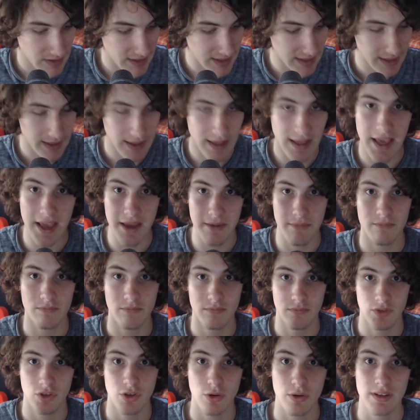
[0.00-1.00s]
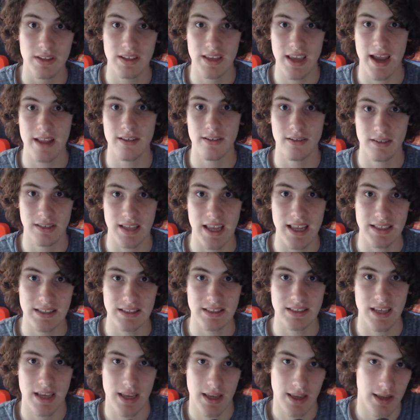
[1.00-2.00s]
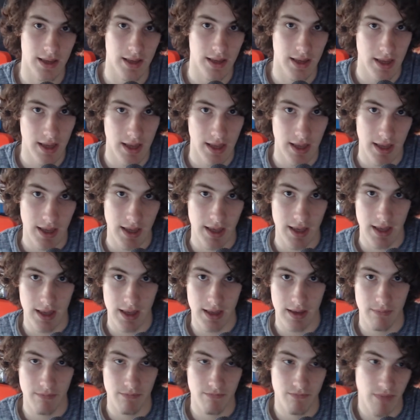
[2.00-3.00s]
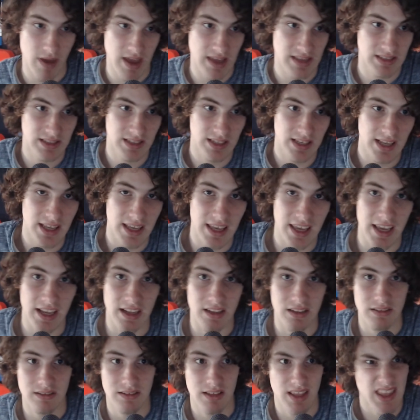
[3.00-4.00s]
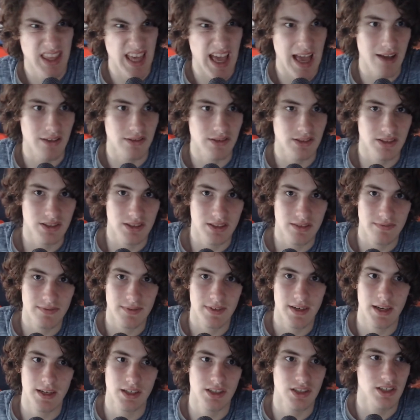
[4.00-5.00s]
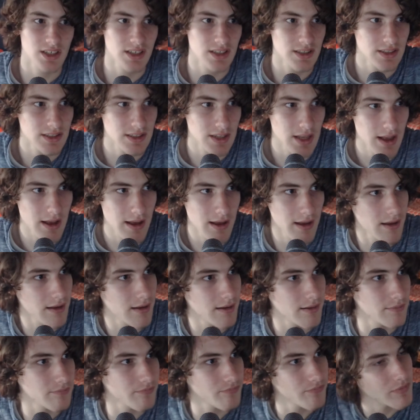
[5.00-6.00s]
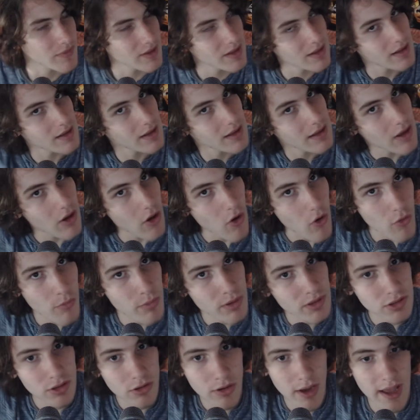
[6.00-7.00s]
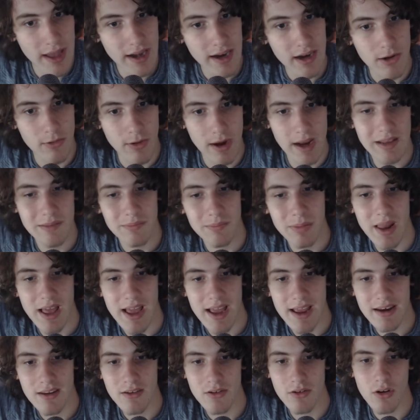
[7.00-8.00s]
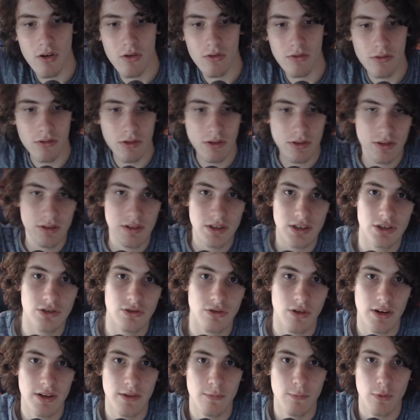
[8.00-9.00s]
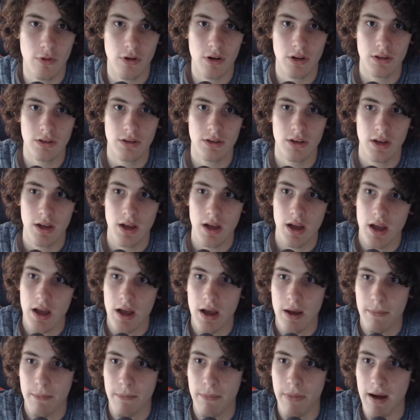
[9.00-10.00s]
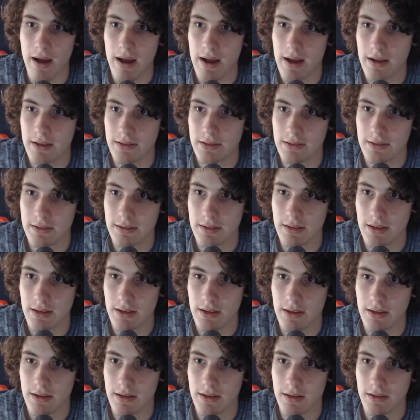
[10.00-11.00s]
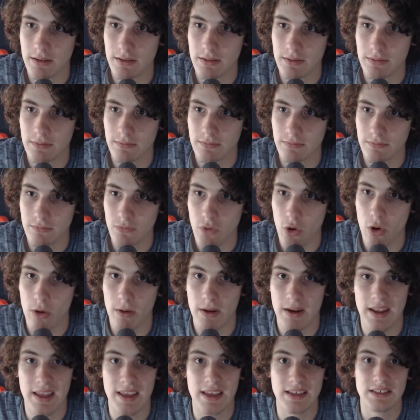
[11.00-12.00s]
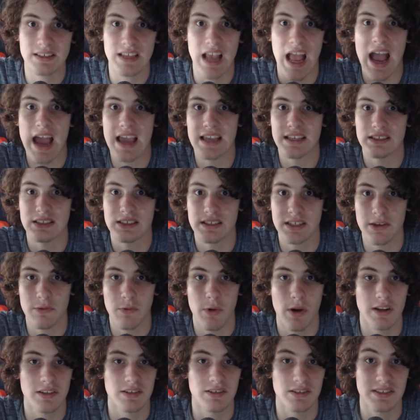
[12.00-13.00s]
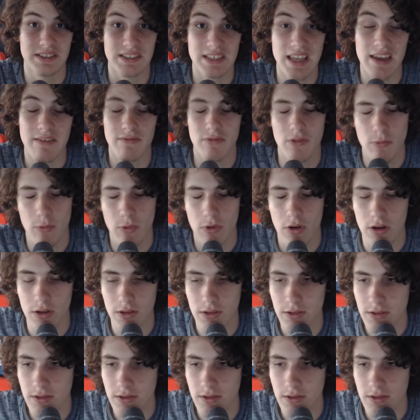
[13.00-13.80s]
him doing the Edo Tensei, basically killed thousands of ninjas. Obito had a great plan, to destroy the world, but or in his eyes, he wanted to save the world.